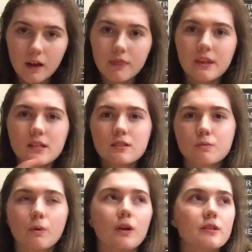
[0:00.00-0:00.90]

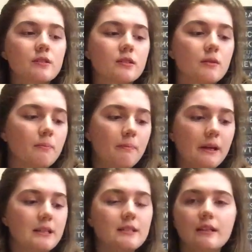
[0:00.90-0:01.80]
This was
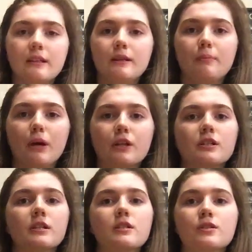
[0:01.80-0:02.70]
basically
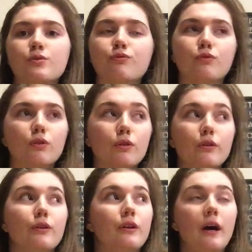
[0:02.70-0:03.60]
purchased
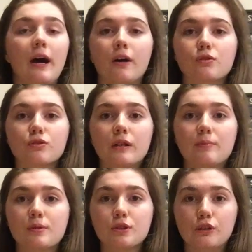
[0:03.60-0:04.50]
for our
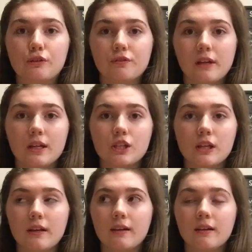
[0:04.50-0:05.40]
trip to
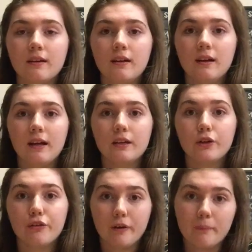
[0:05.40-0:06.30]
Fiji in
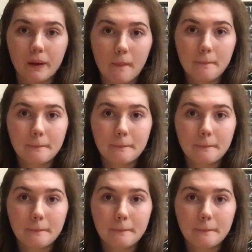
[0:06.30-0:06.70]
November.